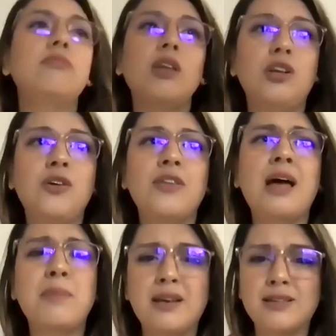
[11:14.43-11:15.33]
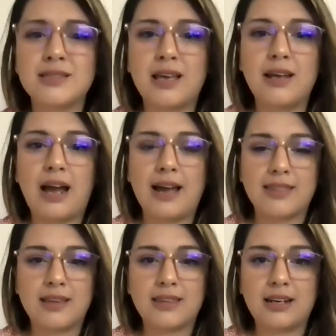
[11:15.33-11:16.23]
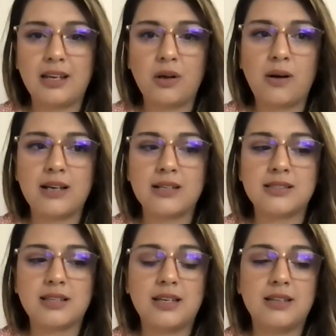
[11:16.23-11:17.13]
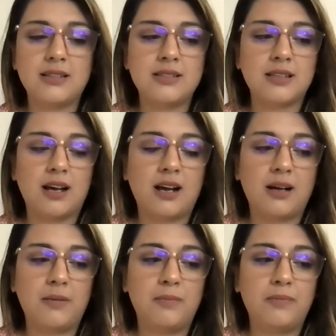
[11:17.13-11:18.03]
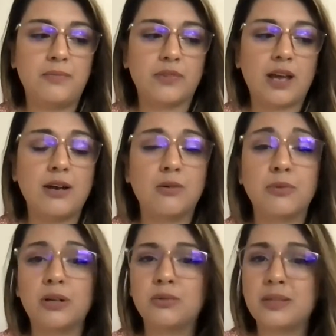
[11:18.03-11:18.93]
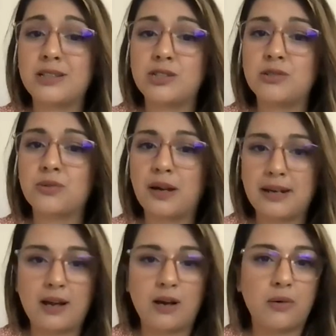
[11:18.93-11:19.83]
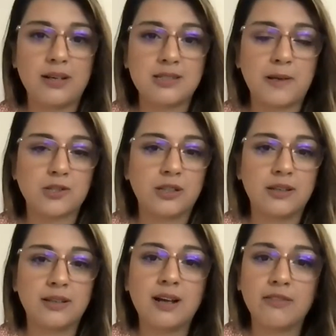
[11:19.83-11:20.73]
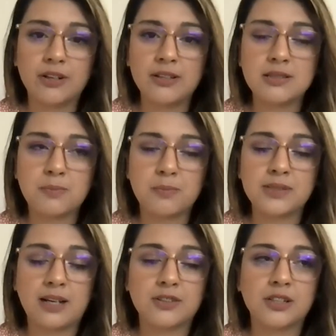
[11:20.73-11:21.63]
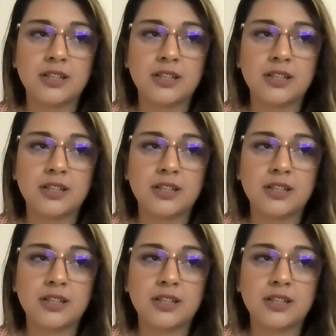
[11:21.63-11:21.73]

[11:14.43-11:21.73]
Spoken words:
That being said, I think that EOS is kind of riddled with issues right now, especially in the governance sector.